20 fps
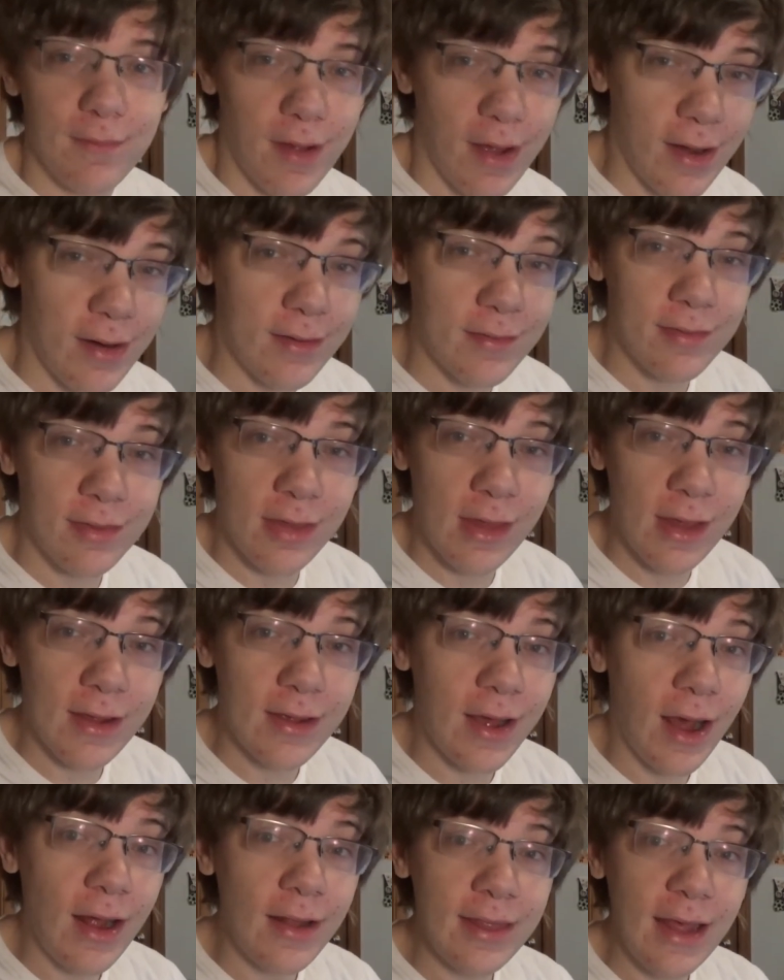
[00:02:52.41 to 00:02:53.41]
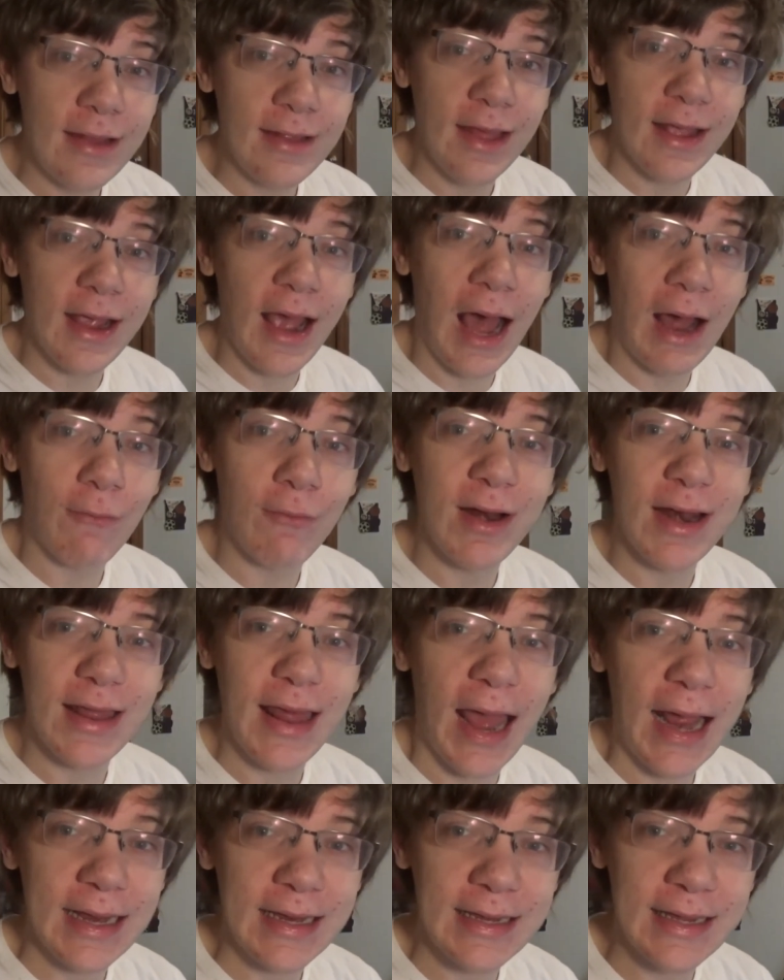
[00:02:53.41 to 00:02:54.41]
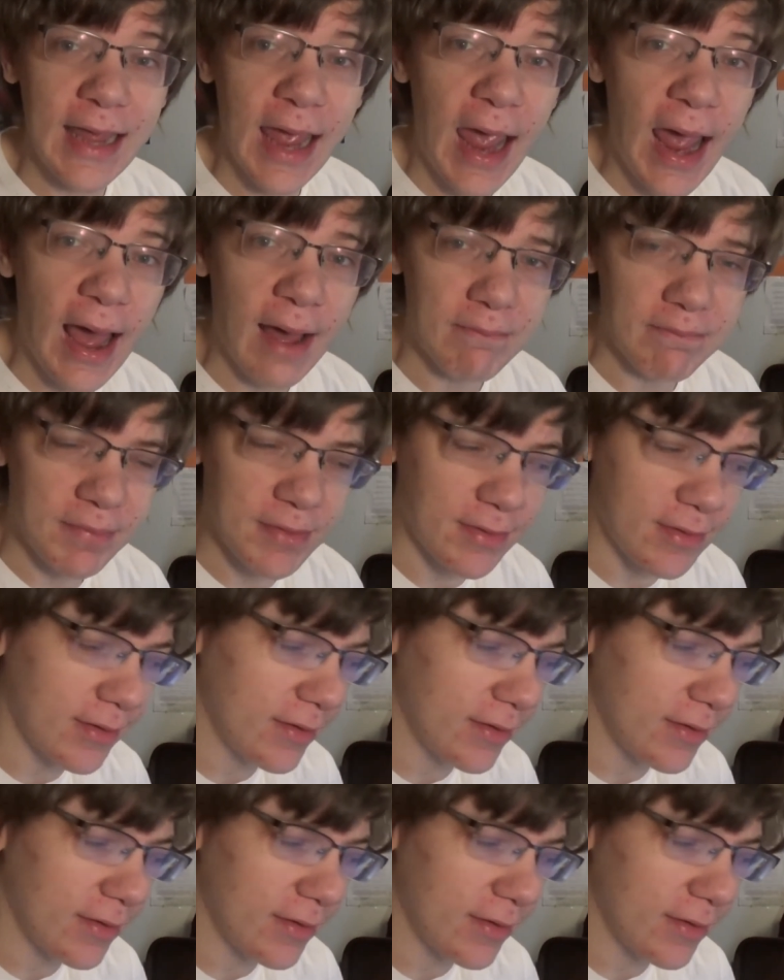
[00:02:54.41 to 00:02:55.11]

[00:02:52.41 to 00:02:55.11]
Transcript: I, I thank God that they got rid of that gap.